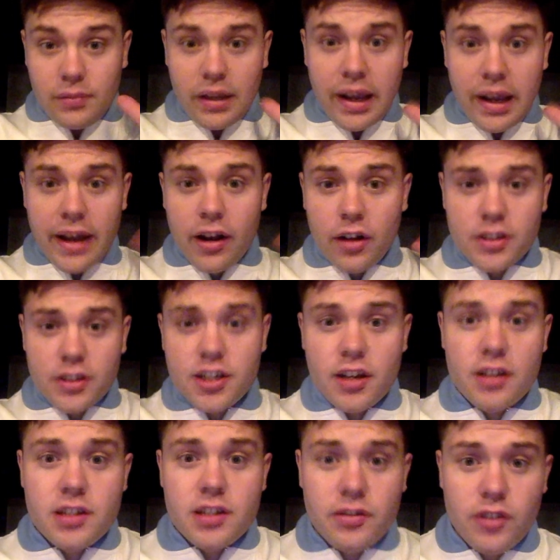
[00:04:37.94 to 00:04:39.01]
in an
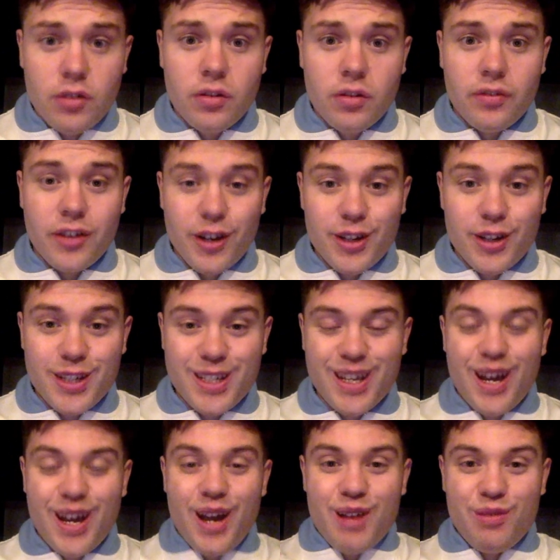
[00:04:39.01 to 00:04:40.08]
alternative
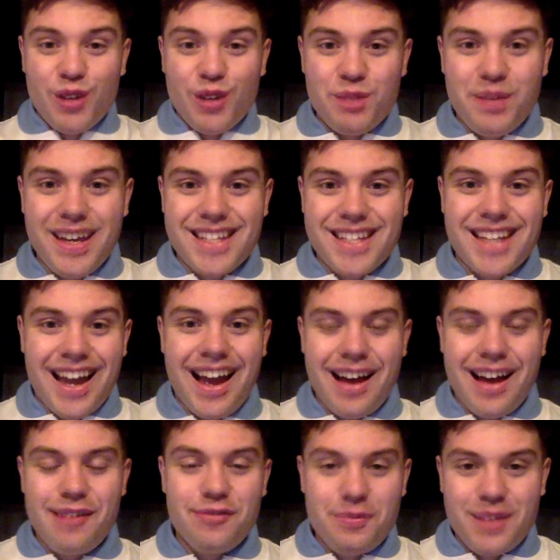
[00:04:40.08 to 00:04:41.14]
universe would be to
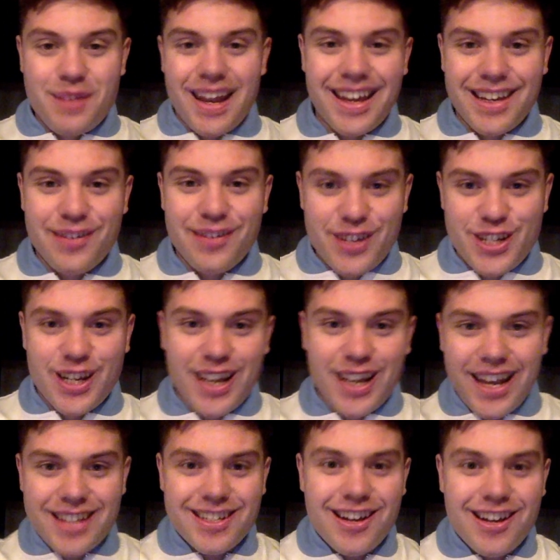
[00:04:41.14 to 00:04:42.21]
have Milenković and
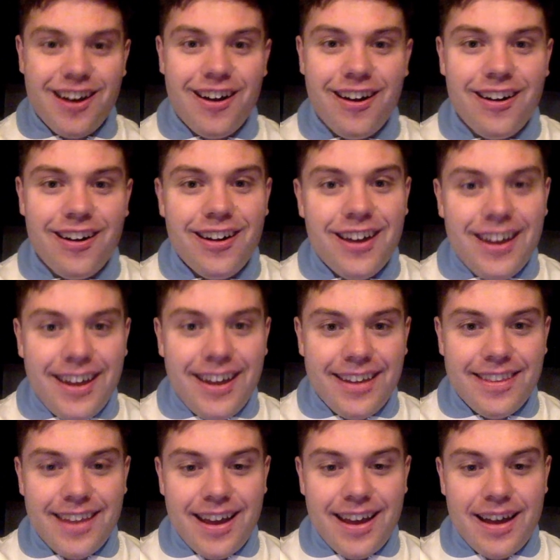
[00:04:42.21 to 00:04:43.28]
Kaleta
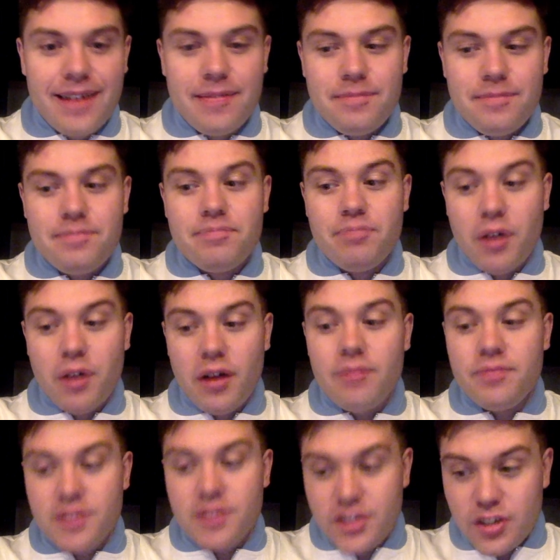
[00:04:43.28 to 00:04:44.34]
in there.
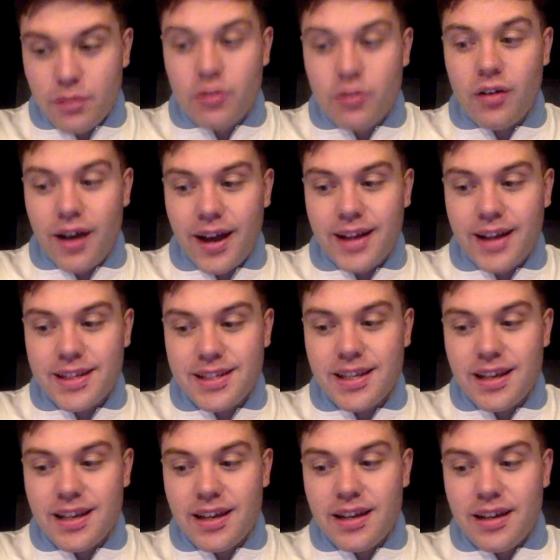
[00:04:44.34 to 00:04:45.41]
But to
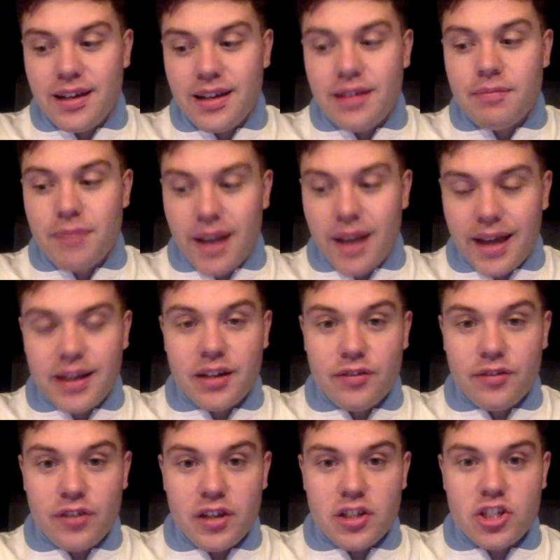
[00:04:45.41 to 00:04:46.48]
summarise,
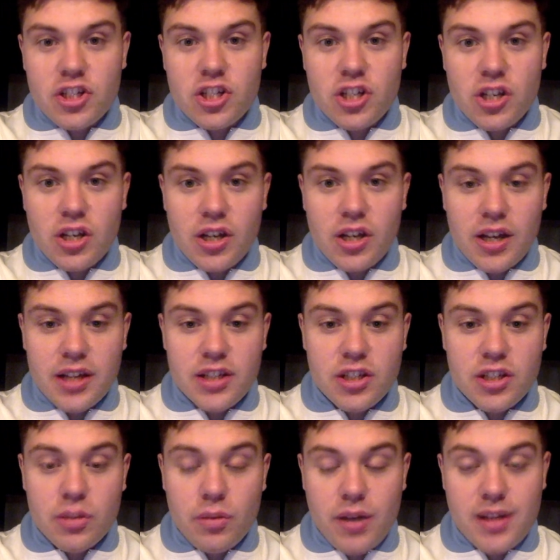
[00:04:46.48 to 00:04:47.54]
Milenković is
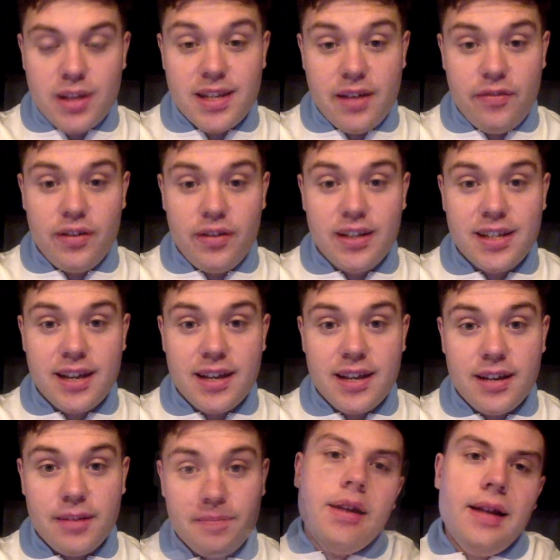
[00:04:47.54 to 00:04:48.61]
someone I'd definitely
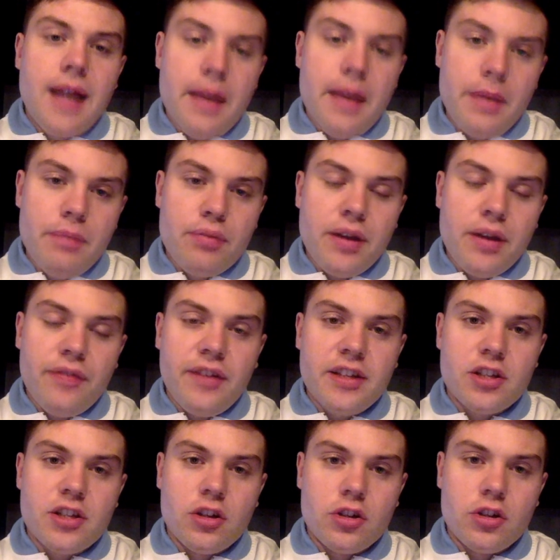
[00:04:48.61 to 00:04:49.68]
take. Let me briefly
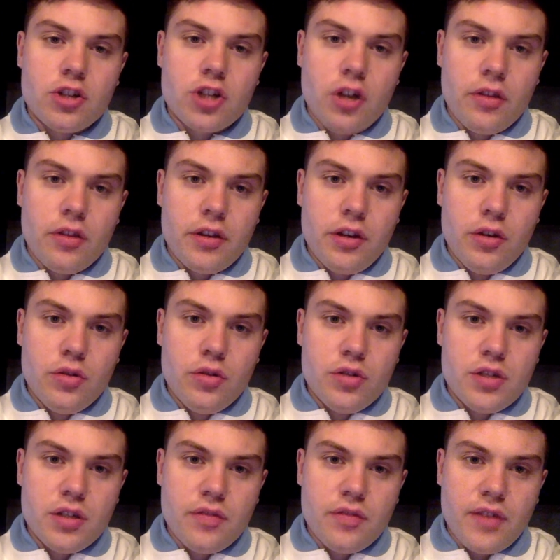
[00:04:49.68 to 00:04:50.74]
touch on the
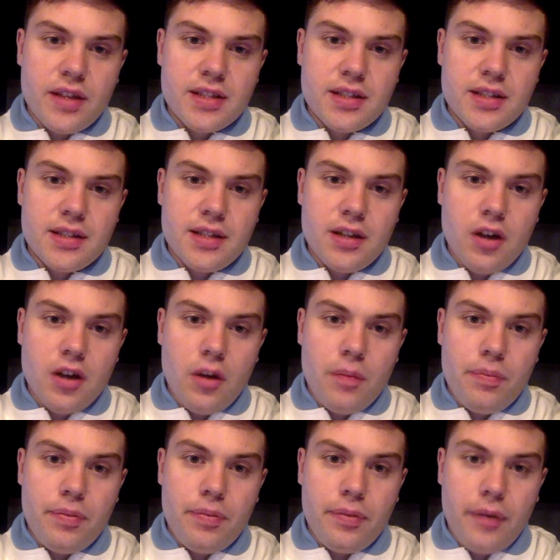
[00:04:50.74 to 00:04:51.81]
news of Issa
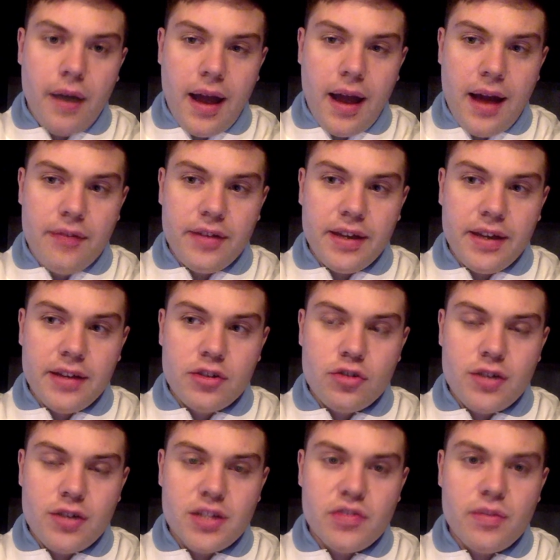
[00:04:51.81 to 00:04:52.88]
Diop having
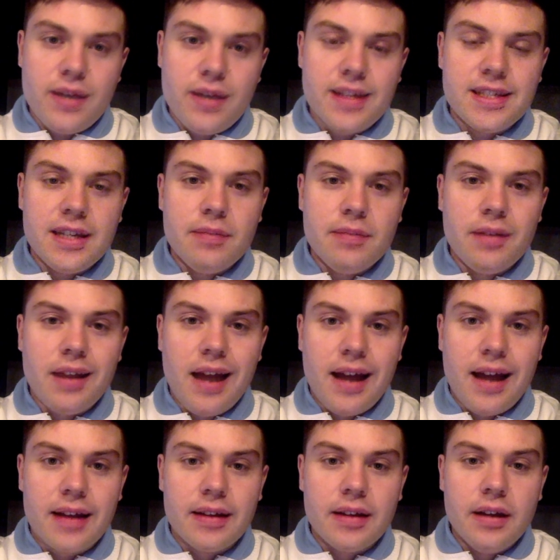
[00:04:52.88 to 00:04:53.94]
interest from AC Milan.